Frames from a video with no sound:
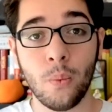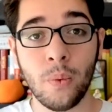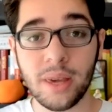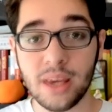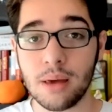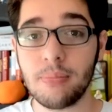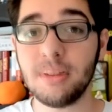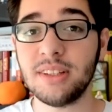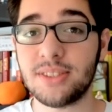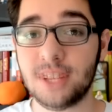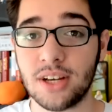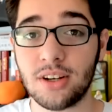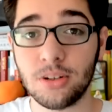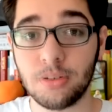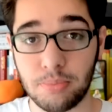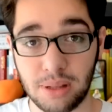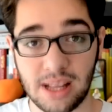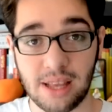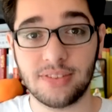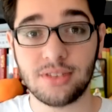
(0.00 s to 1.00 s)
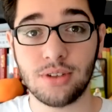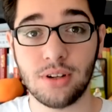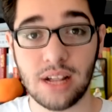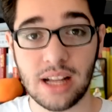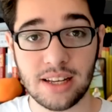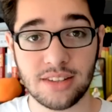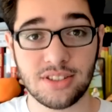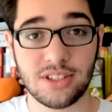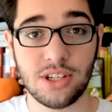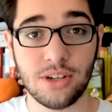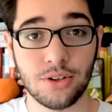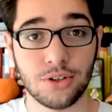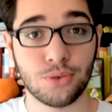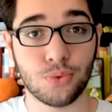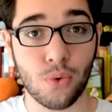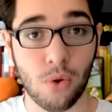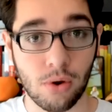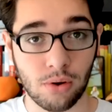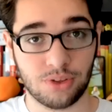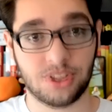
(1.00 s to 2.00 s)
We came in second place on last year's
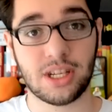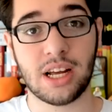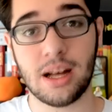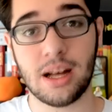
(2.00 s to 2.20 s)
World